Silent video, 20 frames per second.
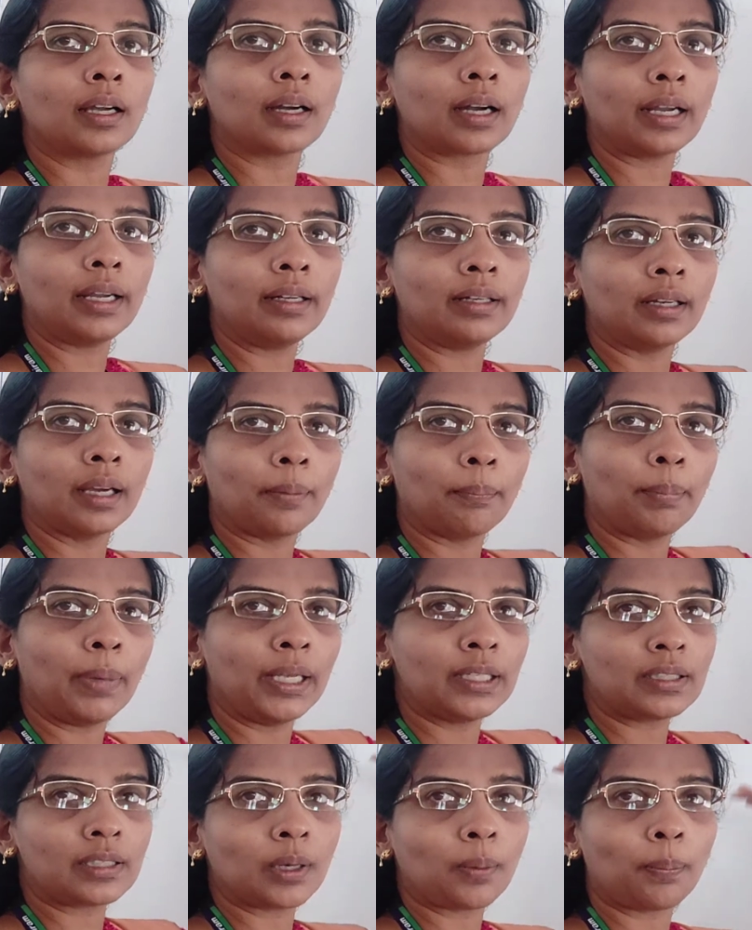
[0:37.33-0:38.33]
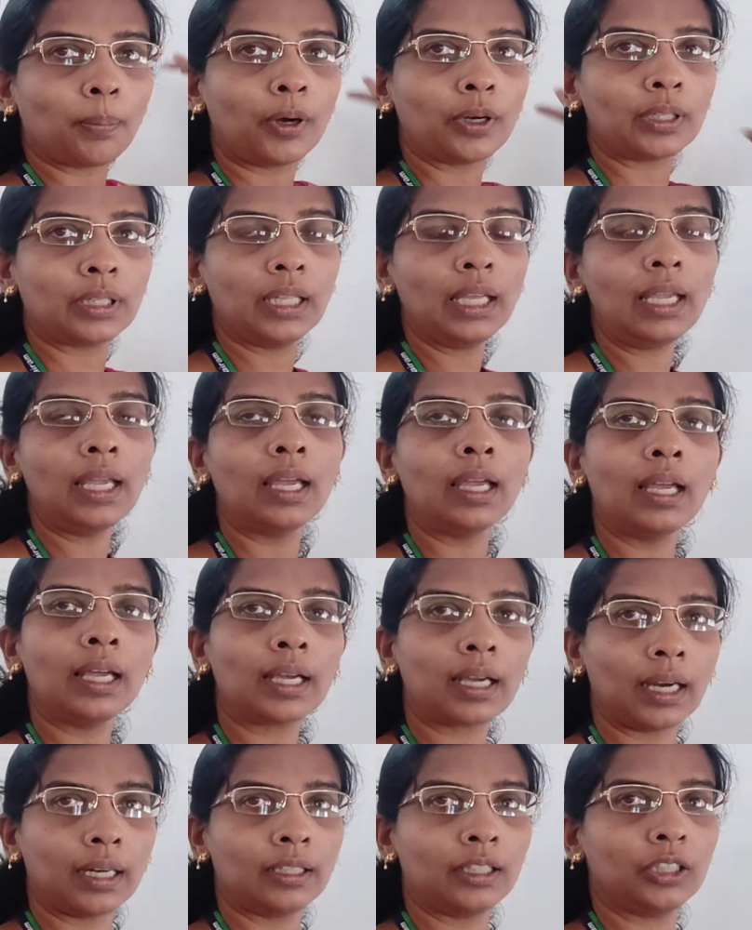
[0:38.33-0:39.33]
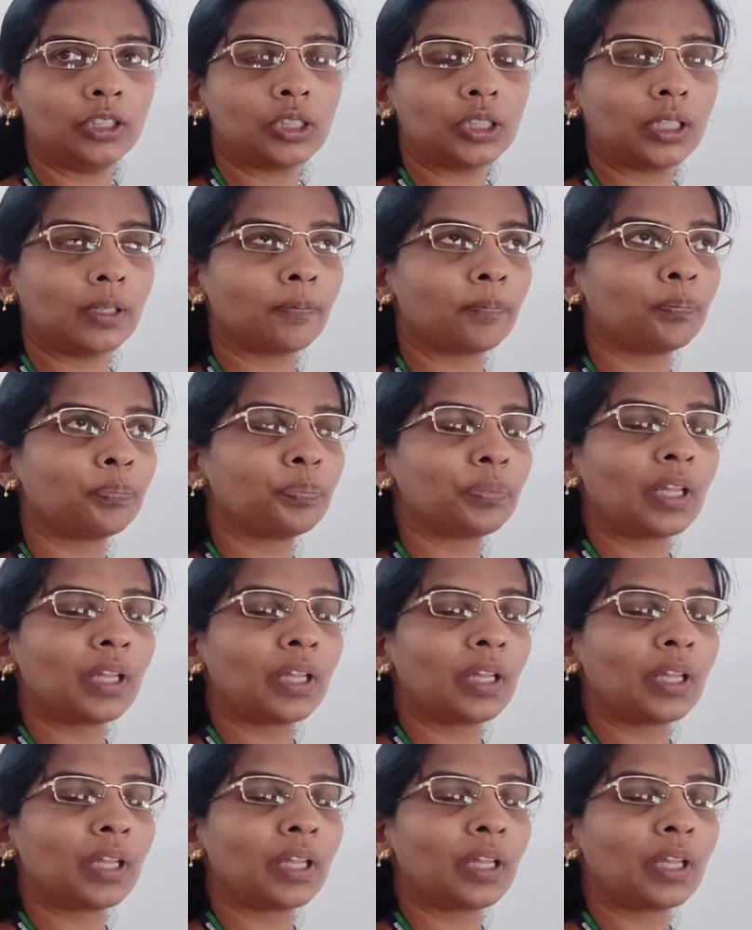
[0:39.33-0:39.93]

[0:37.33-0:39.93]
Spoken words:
right, based upon the condition.